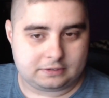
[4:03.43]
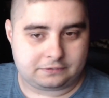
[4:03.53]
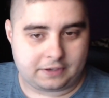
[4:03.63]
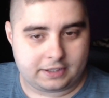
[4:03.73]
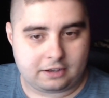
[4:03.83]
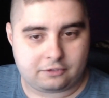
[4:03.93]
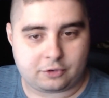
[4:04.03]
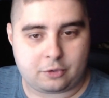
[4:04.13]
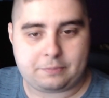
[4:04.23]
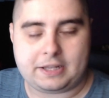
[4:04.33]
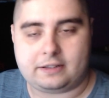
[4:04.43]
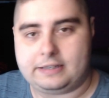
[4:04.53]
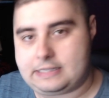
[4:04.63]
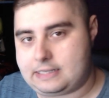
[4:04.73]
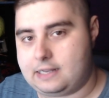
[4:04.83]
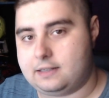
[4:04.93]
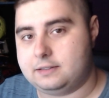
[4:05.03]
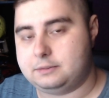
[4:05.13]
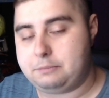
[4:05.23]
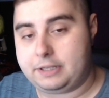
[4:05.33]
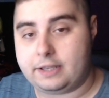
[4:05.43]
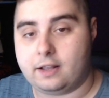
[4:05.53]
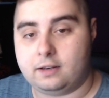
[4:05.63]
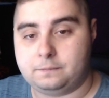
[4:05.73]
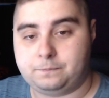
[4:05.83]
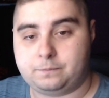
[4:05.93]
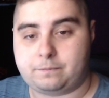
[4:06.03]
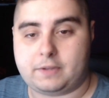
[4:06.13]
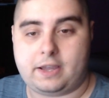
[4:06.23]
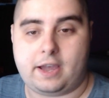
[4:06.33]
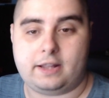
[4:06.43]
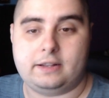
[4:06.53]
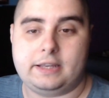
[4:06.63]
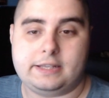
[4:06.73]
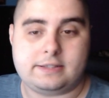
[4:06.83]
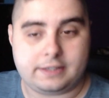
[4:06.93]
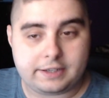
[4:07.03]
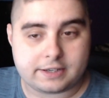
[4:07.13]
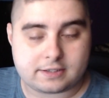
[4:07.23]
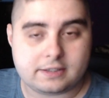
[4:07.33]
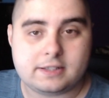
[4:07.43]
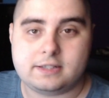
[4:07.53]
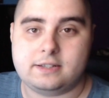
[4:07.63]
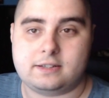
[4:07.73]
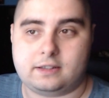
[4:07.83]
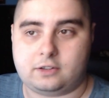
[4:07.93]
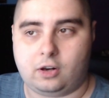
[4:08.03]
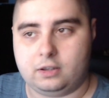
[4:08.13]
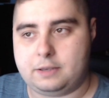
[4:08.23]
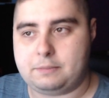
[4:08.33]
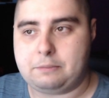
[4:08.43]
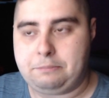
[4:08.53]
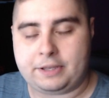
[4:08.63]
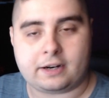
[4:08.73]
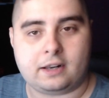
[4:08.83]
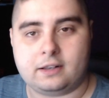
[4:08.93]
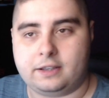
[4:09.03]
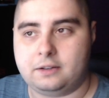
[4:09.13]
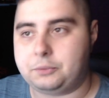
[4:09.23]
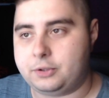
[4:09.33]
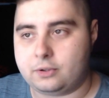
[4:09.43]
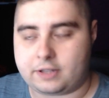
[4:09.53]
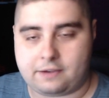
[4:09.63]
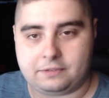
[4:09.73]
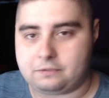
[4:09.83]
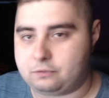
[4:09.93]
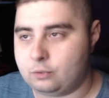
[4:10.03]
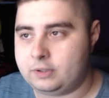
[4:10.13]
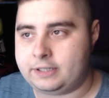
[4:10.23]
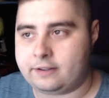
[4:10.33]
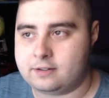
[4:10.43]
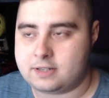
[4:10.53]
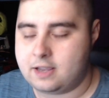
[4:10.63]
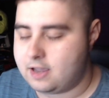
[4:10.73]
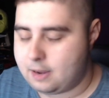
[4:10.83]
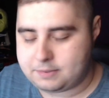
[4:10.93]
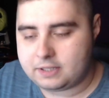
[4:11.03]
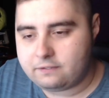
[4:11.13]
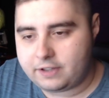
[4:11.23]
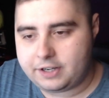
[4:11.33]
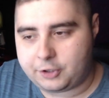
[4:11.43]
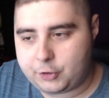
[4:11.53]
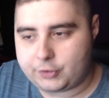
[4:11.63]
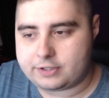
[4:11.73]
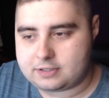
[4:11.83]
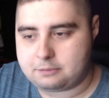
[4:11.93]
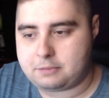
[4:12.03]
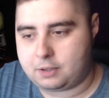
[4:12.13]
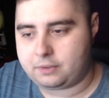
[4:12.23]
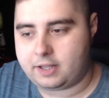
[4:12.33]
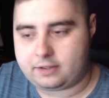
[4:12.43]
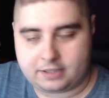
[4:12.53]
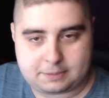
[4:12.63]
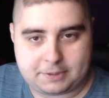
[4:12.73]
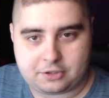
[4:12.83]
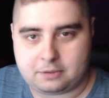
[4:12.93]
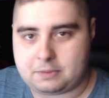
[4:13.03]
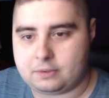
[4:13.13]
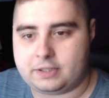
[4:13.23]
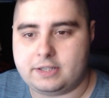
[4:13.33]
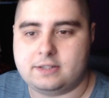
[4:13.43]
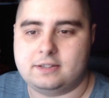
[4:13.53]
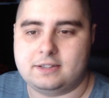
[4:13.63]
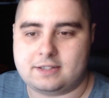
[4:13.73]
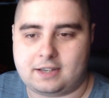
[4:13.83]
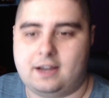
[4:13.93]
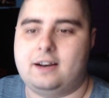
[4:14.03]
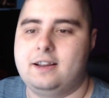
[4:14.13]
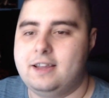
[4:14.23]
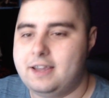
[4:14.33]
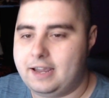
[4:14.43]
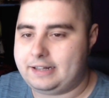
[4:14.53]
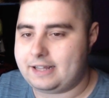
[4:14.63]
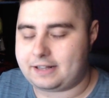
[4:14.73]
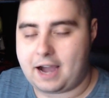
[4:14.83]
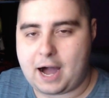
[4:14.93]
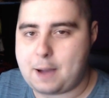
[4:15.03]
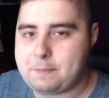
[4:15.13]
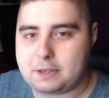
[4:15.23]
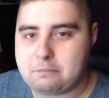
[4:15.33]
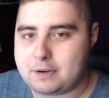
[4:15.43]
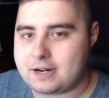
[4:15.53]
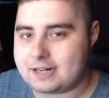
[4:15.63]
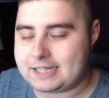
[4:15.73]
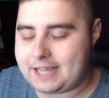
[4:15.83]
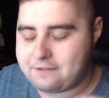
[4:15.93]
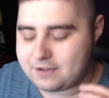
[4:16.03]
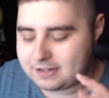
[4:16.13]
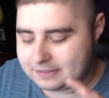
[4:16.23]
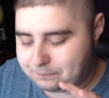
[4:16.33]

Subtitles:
find out from him that his son, Miguel, had a serious disease, called him a miracle kid. We don't have the full details. I'm still very curious about that, and especially about his scar and that hummingbird. They even